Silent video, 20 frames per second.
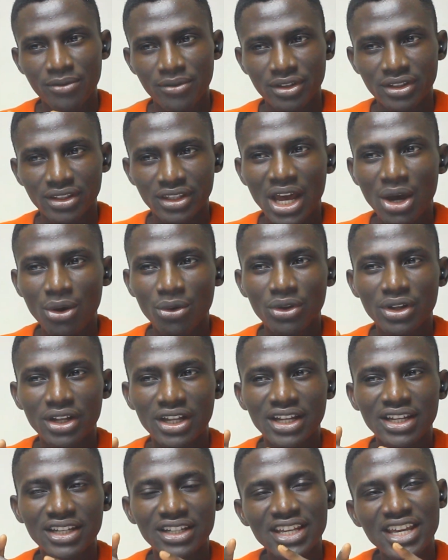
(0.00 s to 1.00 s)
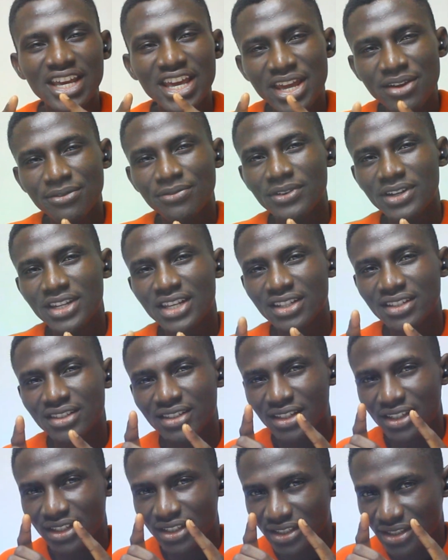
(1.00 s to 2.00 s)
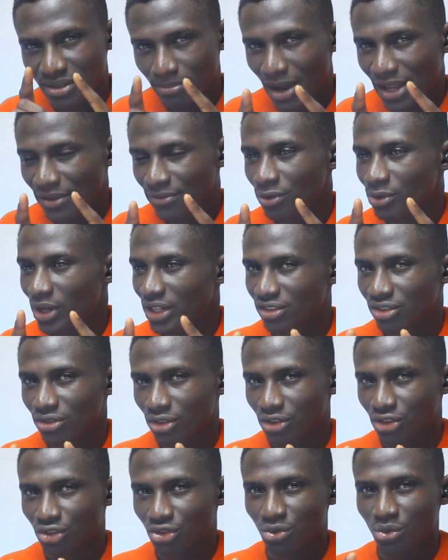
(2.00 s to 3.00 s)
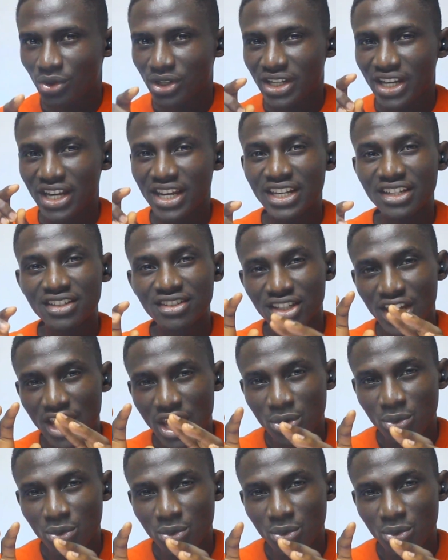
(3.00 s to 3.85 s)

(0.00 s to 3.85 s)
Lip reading: Now, the Infinix smartphone you are seeing on the screen, it's a